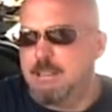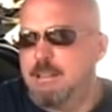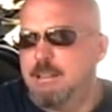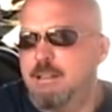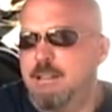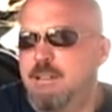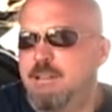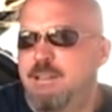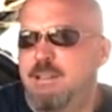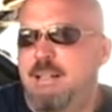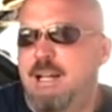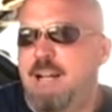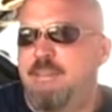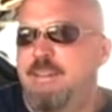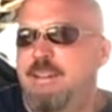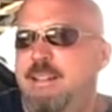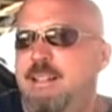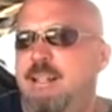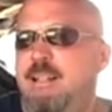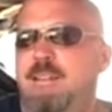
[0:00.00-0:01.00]
there's a lot
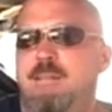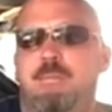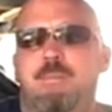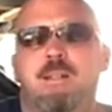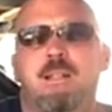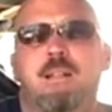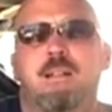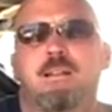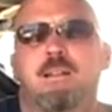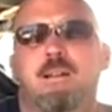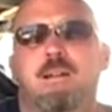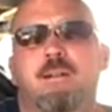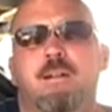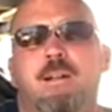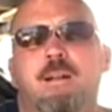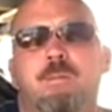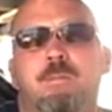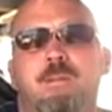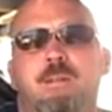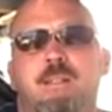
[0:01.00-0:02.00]
that needed to be cleared
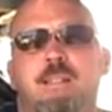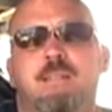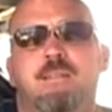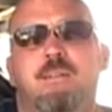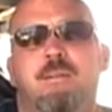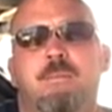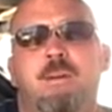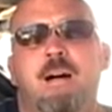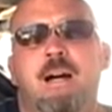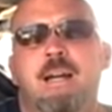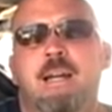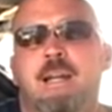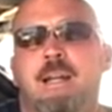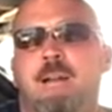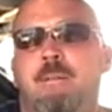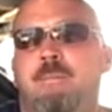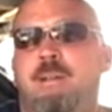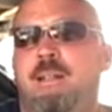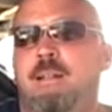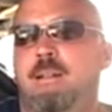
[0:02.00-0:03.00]
up, at least on my
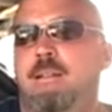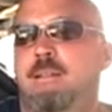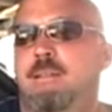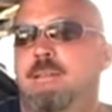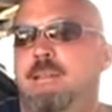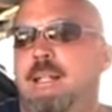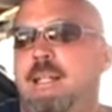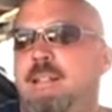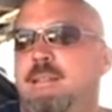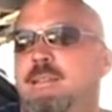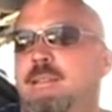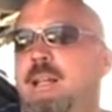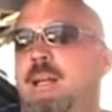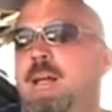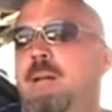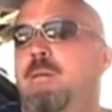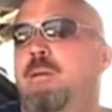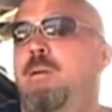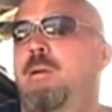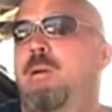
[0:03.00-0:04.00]
end, because like I
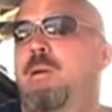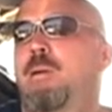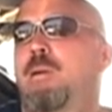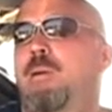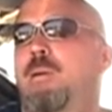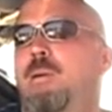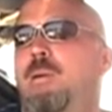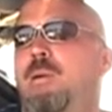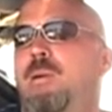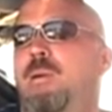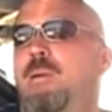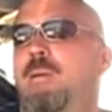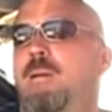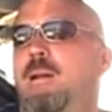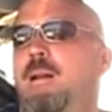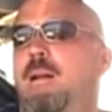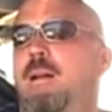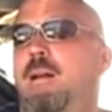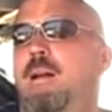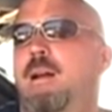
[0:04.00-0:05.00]
said,
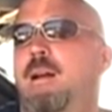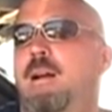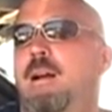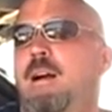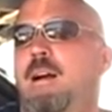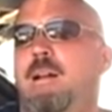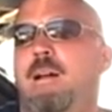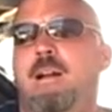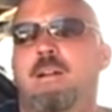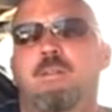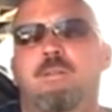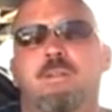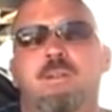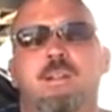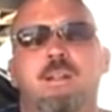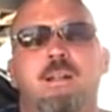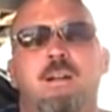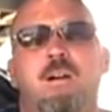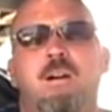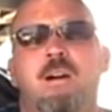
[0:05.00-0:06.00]
I don't
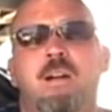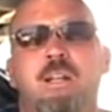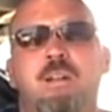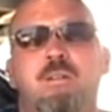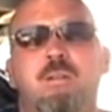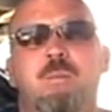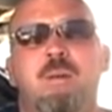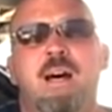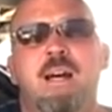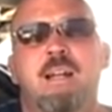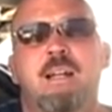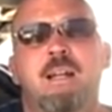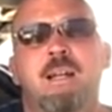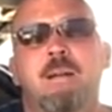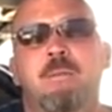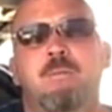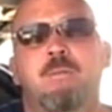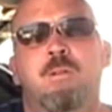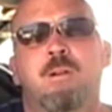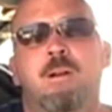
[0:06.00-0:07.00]
really argue about it
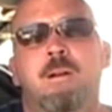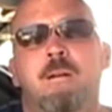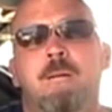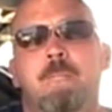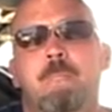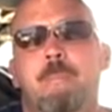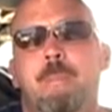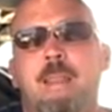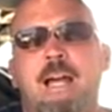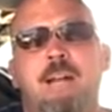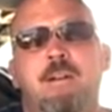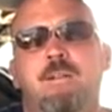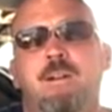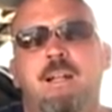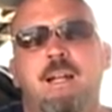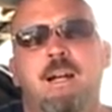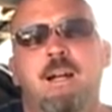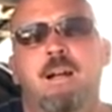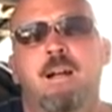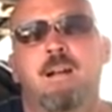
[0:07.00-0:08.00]
anymore. I don't
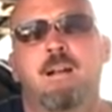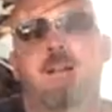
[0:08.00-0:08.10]
care.